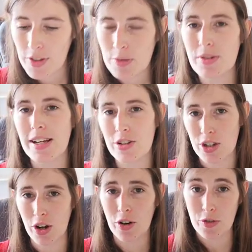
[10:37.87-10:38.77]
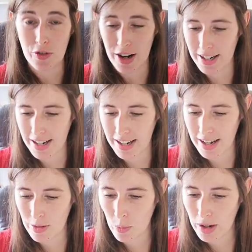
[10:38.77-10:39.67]
this was actually on a
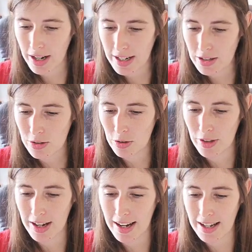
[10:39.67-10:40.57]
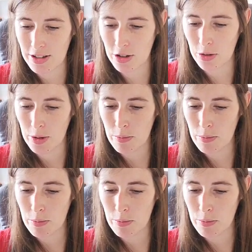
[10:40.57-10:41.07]
Friday, and when I saw that candle,